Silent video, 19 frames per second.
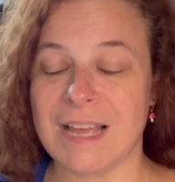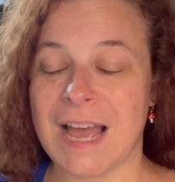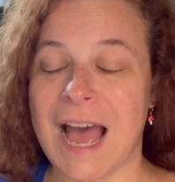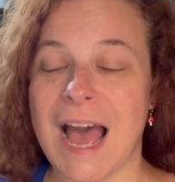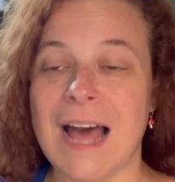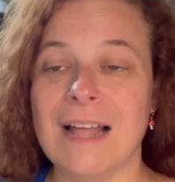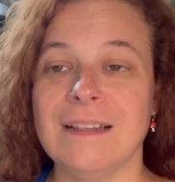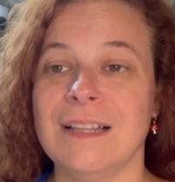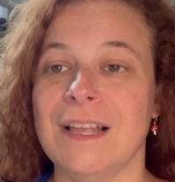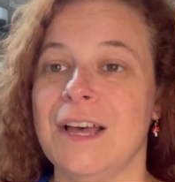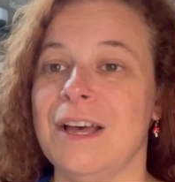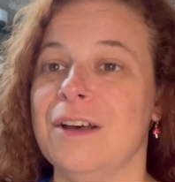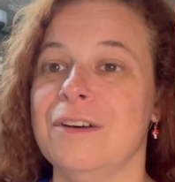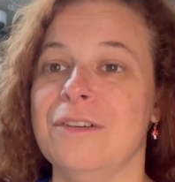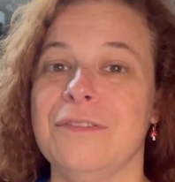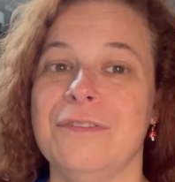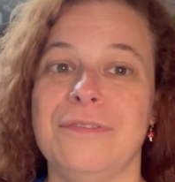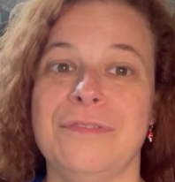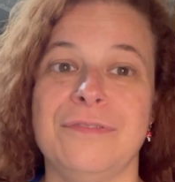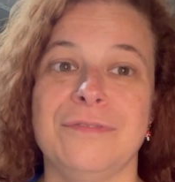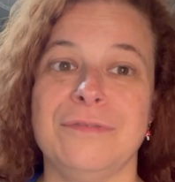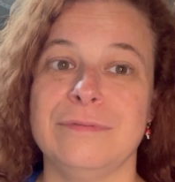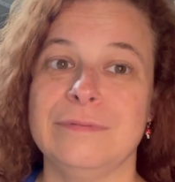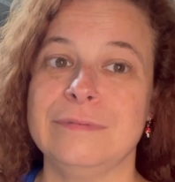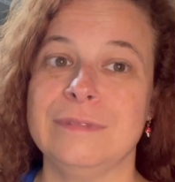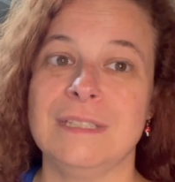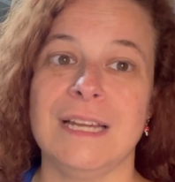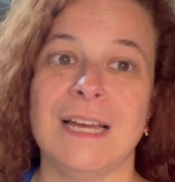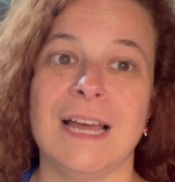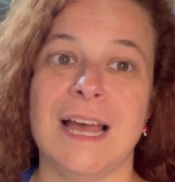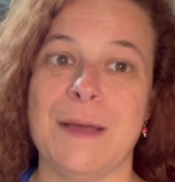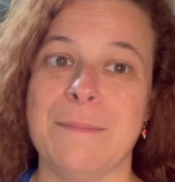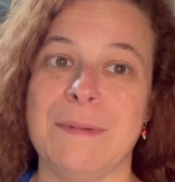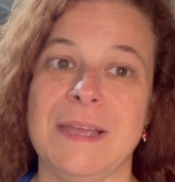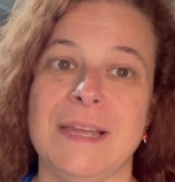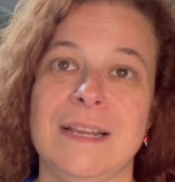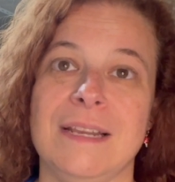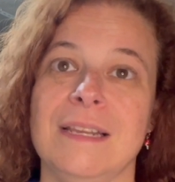I love. I
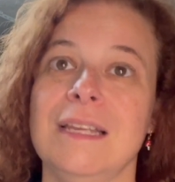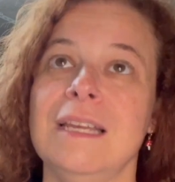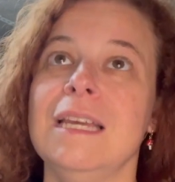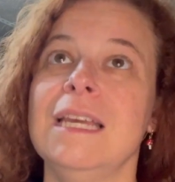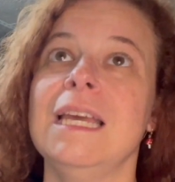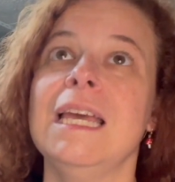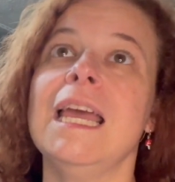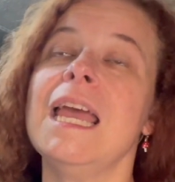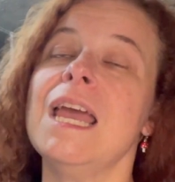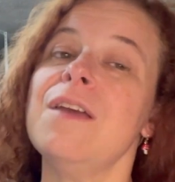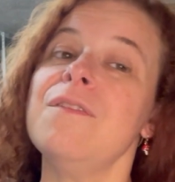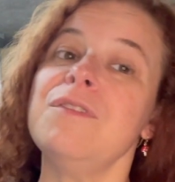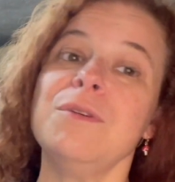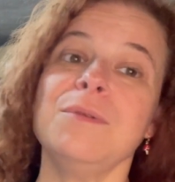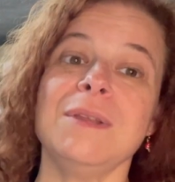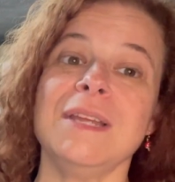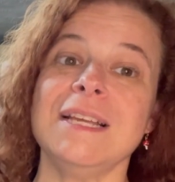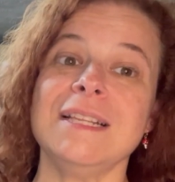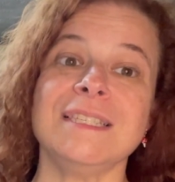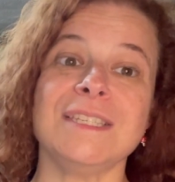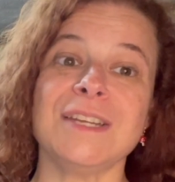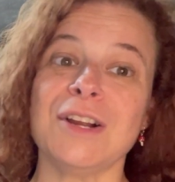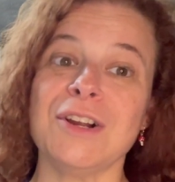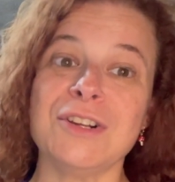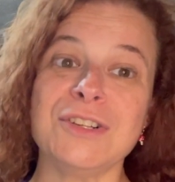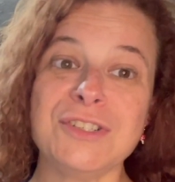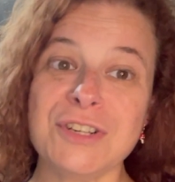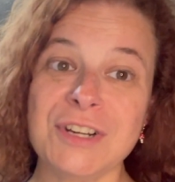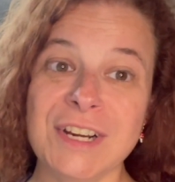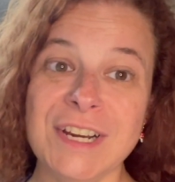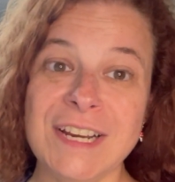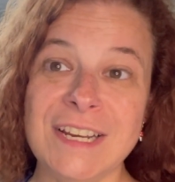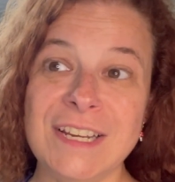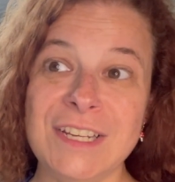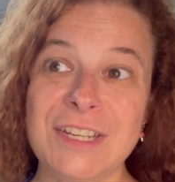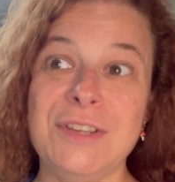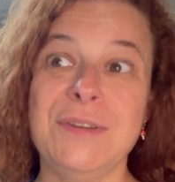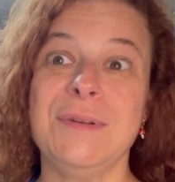mean, if you need
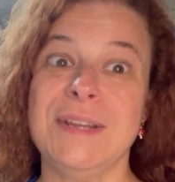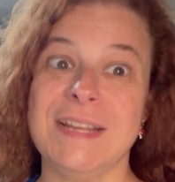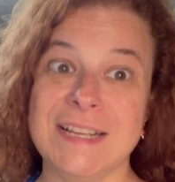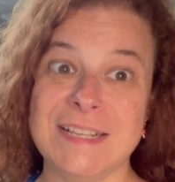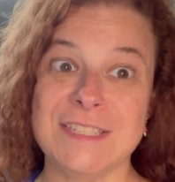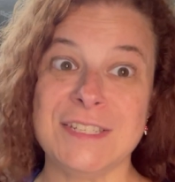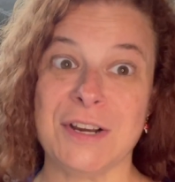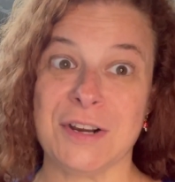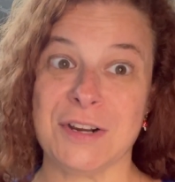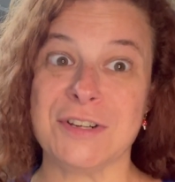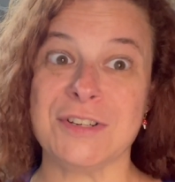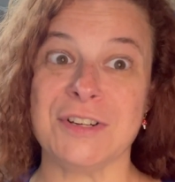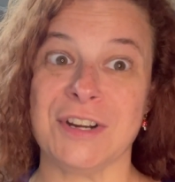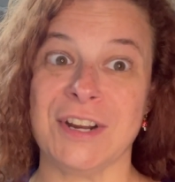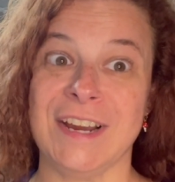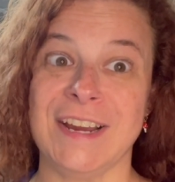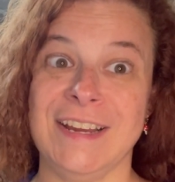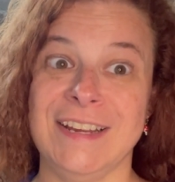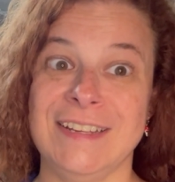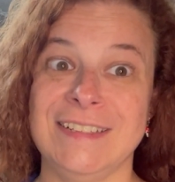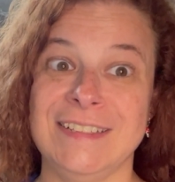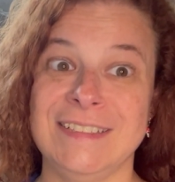surgery, you need surgery.